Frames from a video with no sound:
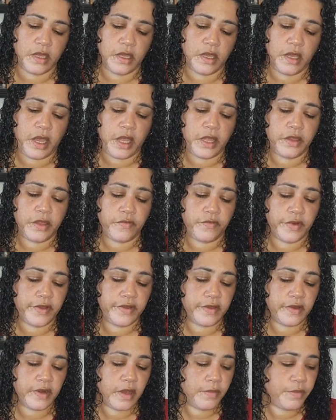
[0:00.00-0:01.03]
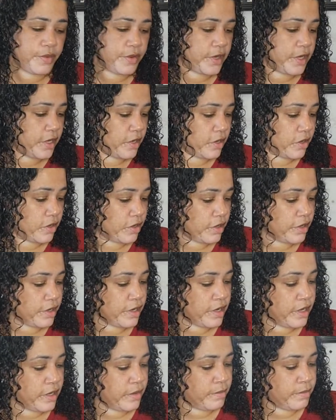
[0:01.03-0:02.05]
And the reason I'm putting her
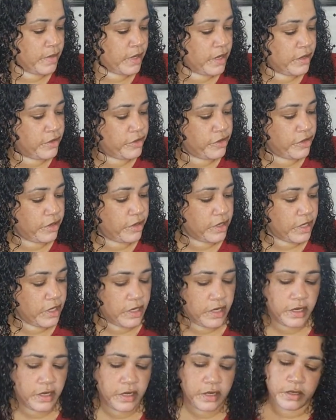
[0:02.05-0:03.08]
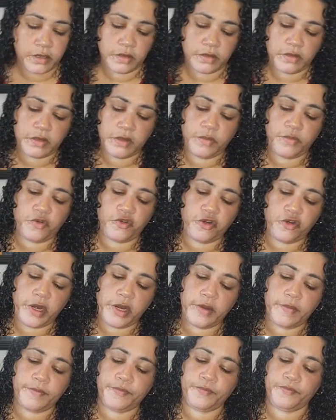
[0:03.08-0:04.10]
in my chunky substrate